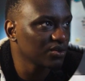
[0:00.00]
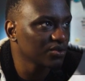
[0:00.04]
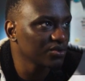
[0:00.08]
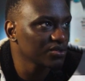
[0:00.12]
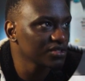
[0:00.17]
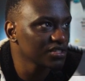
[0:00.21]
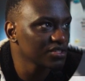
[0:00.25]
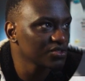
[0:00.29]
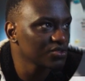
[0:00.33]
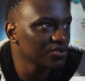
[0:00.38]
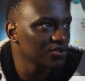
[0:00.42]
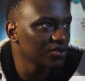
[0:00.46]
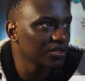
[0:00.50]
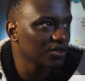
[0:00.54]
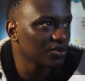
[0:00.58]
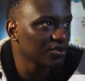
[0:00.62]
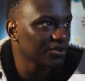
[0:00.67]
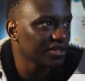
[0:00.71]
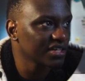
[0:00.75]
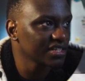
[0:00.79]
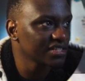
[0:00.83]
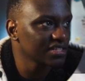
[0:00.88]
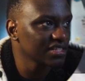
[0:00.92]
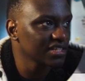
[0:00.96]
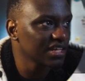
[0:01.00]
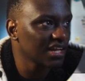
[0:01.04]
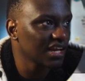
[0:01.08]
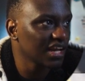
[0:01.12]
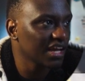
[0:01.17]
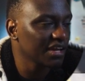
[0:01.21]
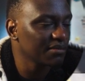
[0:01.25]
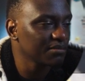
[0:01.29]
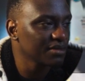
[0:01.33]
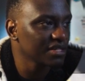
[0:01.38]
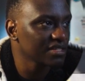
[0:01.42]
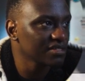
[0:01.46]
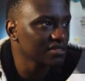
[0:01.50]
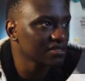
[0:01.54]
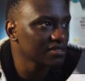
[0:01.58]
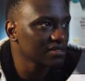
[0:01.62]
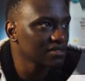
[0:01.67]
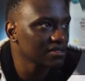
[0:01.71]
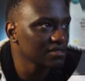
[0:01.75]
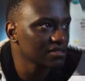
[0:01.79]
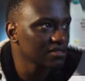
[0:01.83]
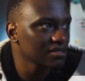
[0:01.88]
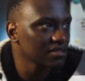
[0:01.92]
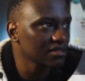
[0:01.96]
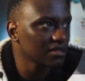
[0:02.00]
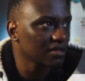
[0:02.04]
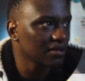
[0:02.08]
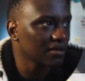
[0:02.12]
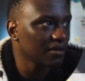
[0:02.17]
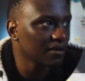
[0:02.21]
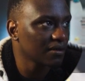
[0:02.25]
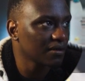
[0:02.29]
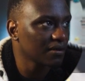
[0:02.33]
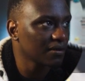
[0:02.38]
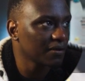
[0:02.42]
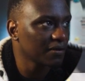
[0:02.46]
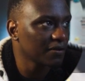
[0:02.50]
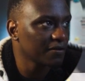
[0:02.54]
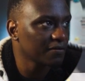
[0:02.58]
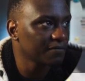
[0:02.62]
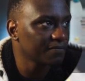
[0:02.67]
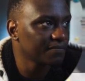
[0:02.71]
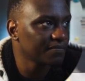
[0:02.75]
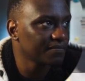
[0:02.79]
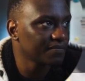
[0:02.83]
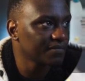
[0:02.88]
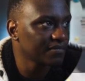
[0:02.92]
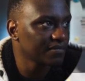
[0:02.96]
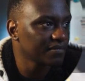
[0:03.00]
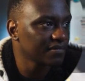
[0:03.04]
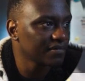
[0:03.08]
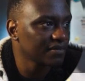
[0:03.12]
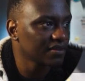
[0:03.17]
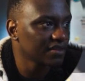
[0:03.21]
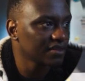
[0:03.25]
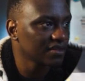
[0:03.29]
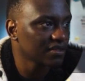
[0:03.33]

We're going to just do the connected alignments, um,